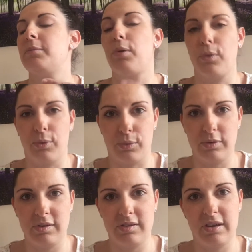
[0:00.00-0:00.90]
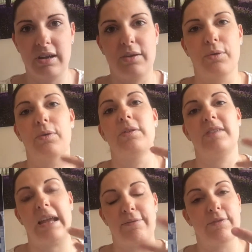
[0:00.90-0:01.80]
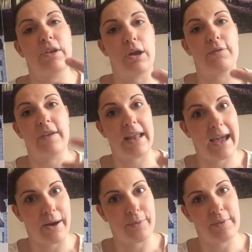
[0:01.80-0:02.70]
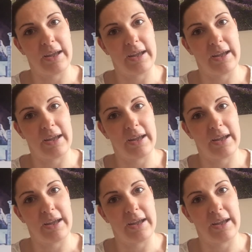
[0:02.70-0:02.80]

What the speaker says: pause, or say no for now.